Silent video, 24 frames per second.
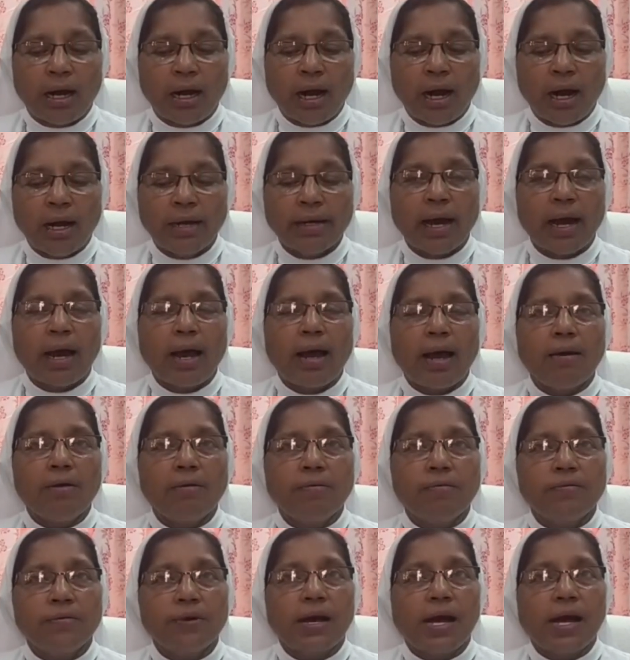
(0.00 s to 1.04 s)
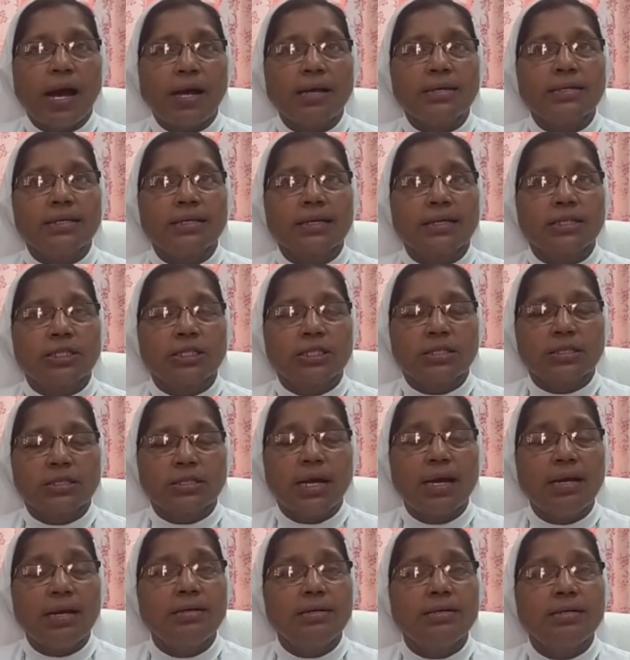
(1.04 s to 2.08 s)
and have has
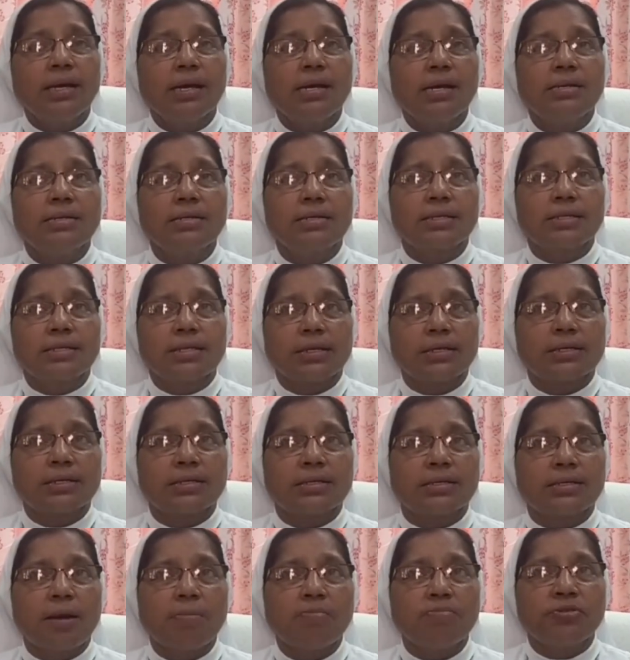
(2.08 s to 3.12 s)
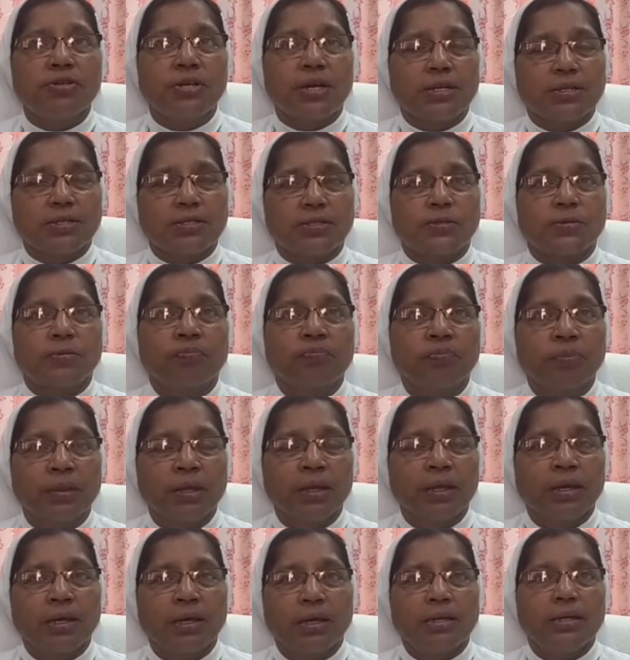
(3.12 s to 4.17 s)
excelled in six subjects
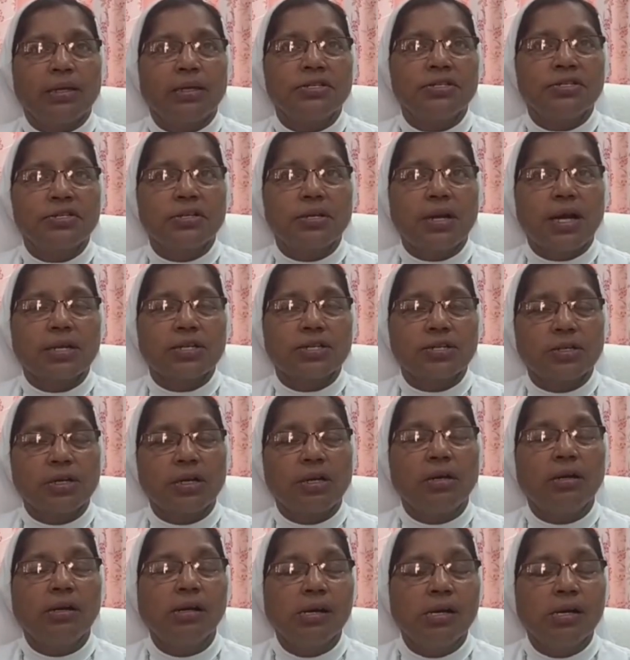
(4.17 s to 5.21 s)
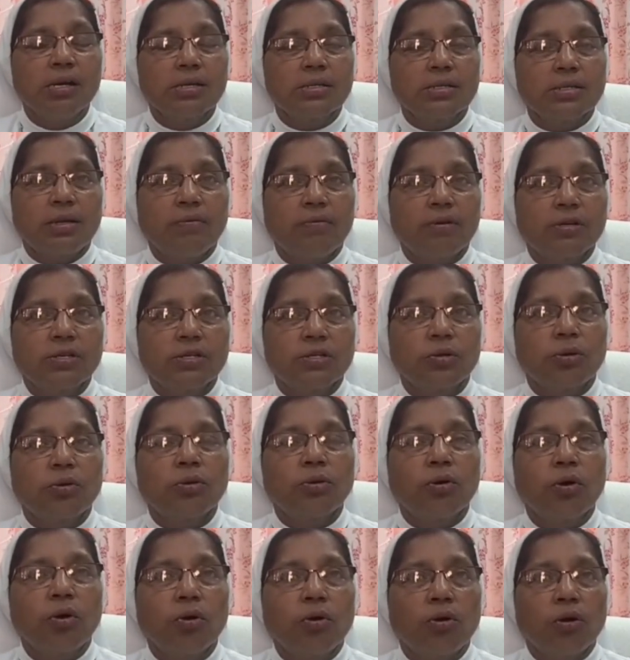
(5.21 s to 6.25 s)
in the International Silver
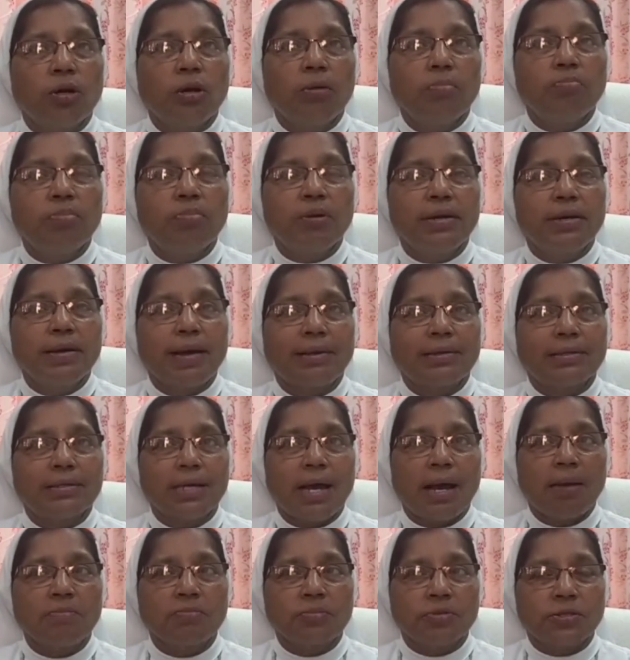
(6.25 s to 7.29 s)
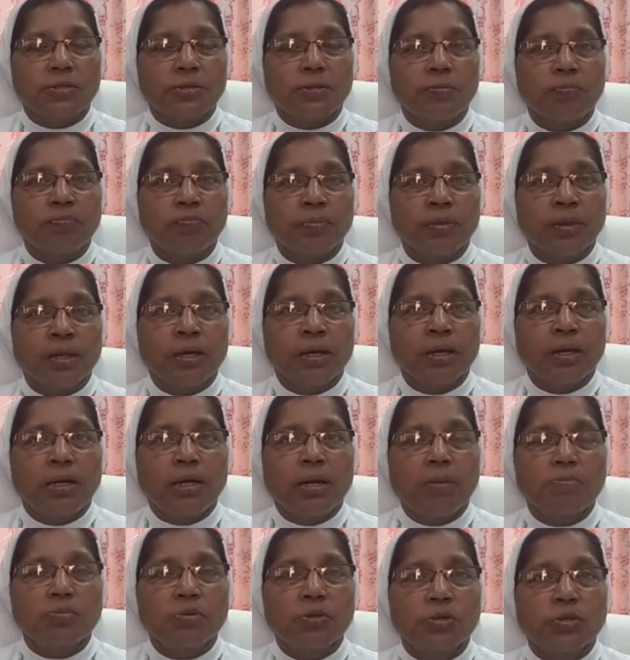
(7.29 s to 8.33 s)
Zone Olympiad exams. And
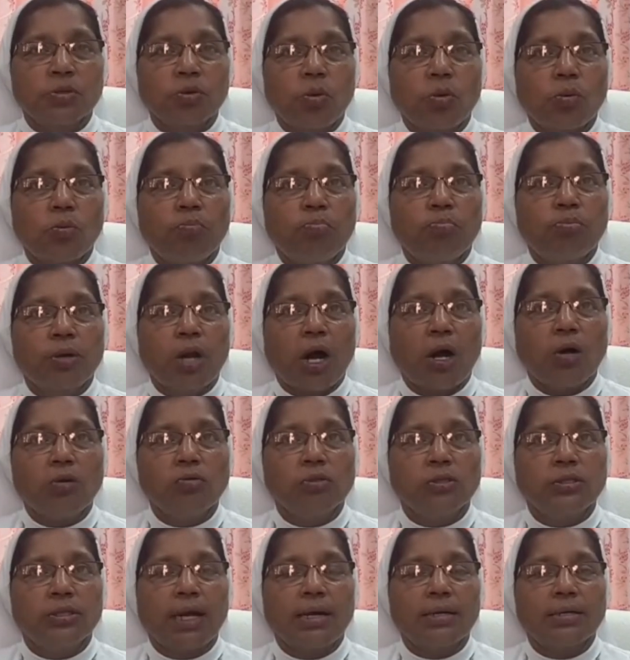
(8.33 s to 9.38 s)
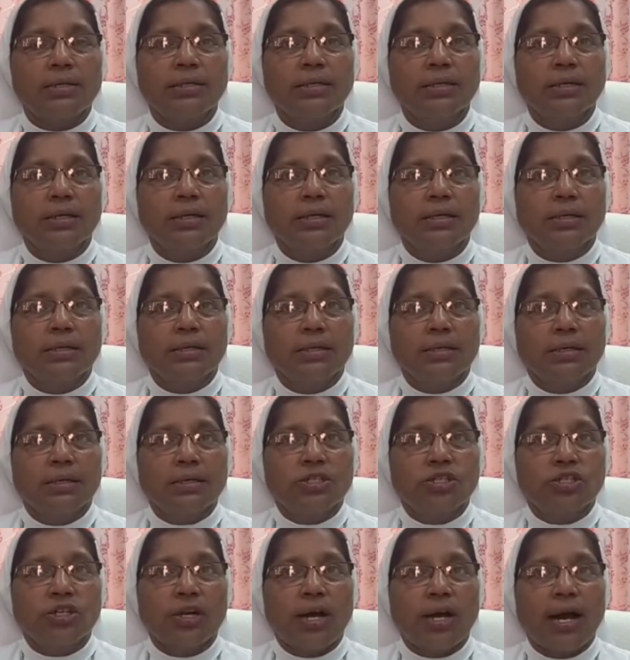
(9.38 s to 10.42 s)
I'm so proud that a
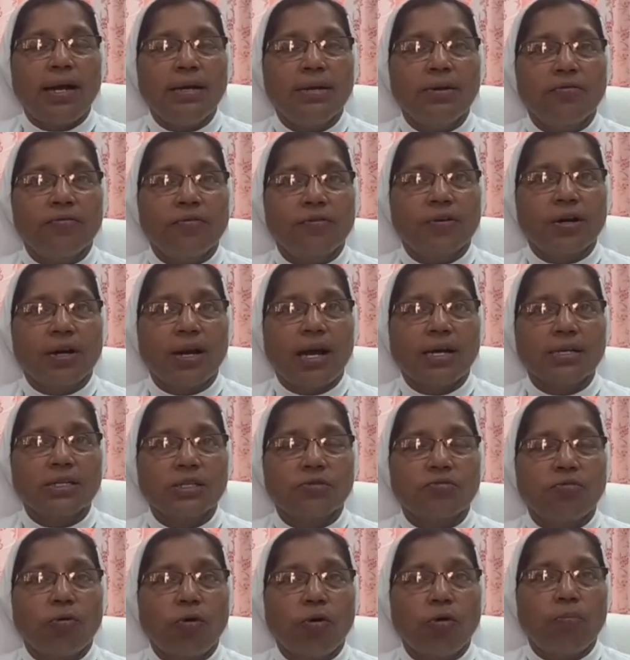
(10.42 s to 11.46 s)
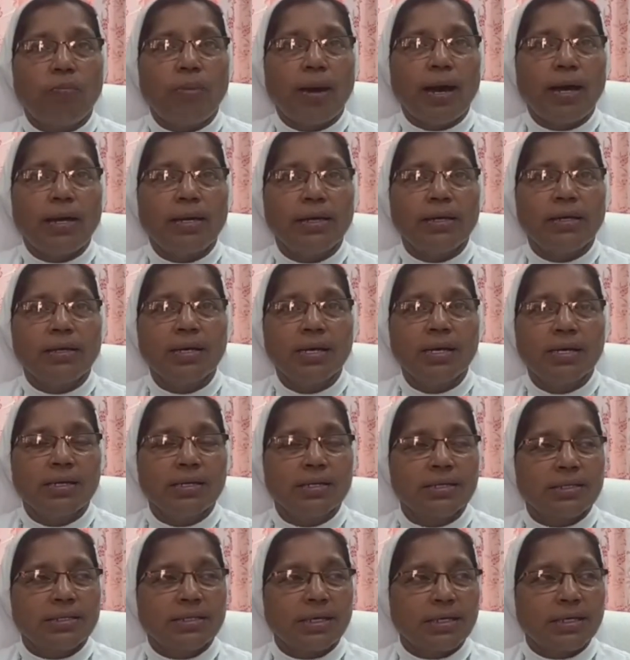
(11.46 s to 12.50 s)
child of class four bearing
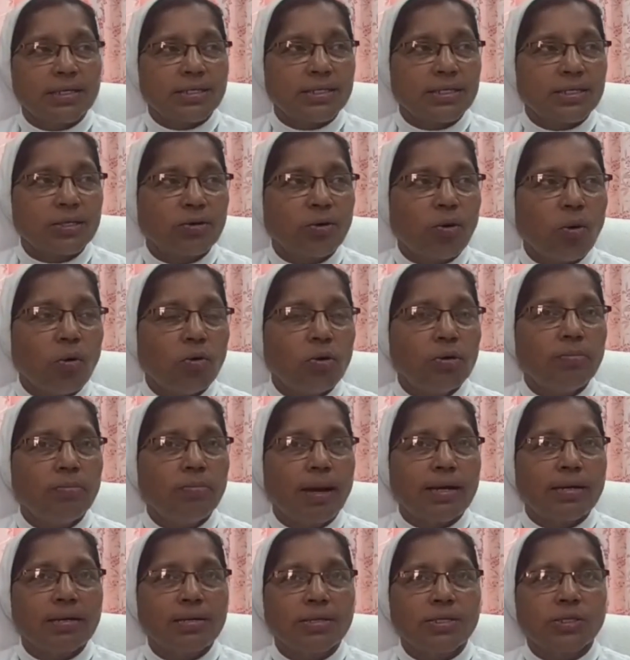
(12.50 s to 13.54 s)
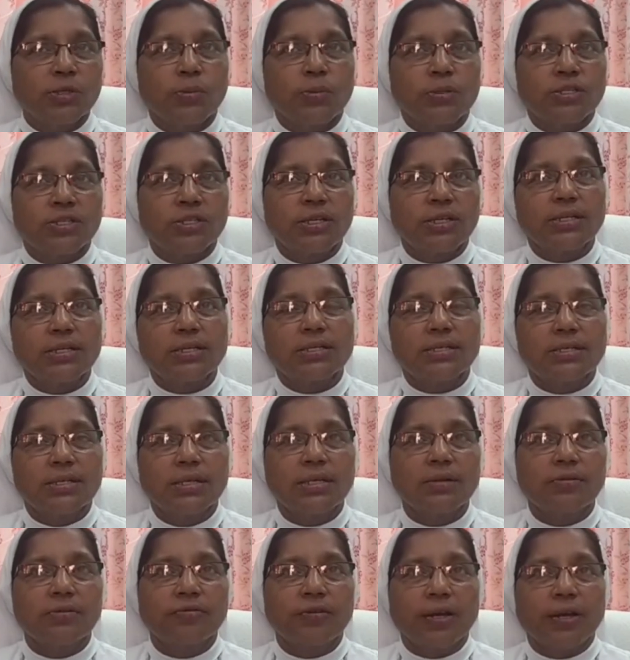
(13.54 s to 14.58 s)
six gold medals with six
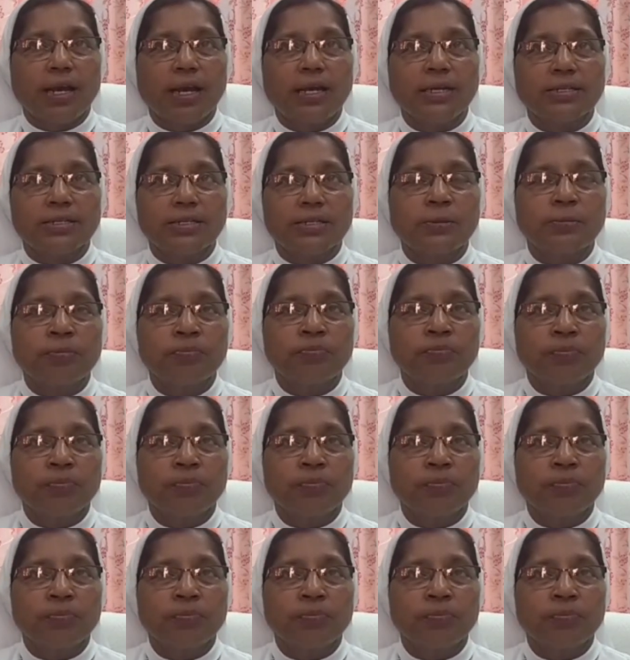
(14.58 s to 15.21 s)
certificates